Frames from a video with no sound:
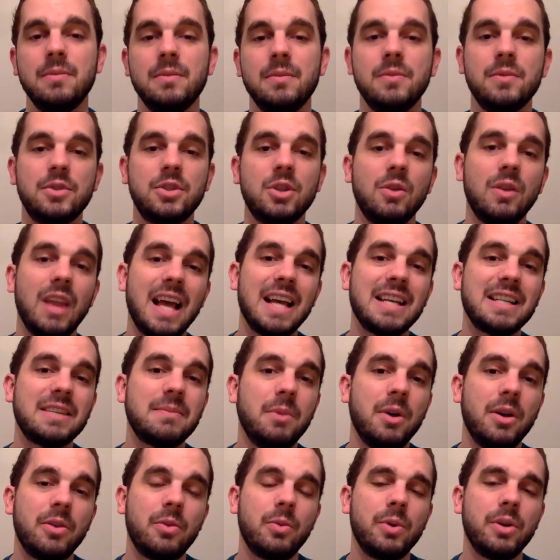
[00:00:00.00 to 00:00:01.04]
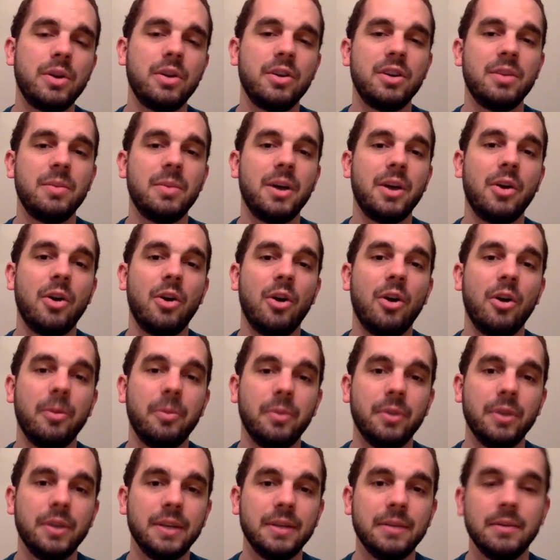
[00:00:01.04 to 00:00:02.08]
So last month we heard about
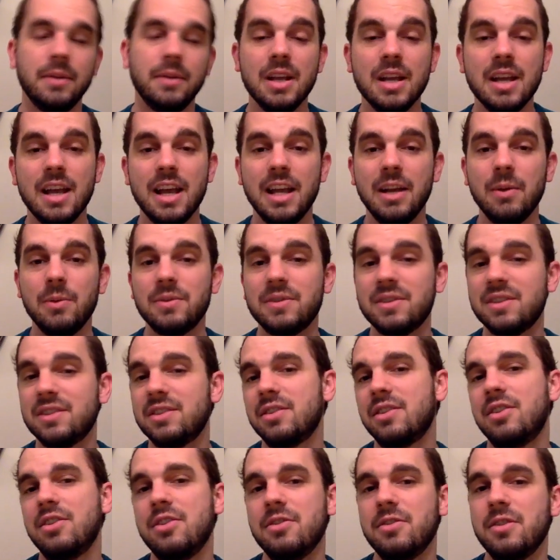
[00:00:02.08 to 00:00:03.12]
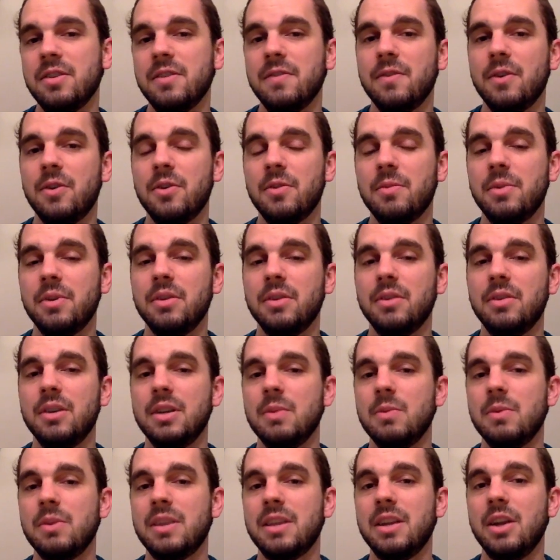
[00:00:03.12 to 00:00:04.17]
Heartbleed, and it was a security vulnerability
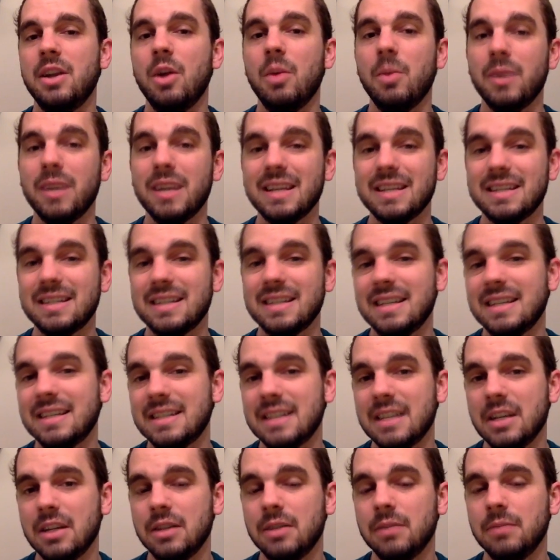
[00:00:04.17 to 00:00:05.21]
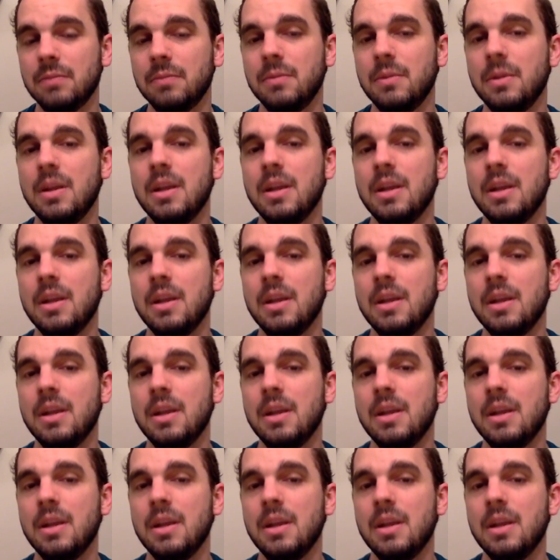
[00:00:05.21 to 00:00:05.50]
within OpenSSL.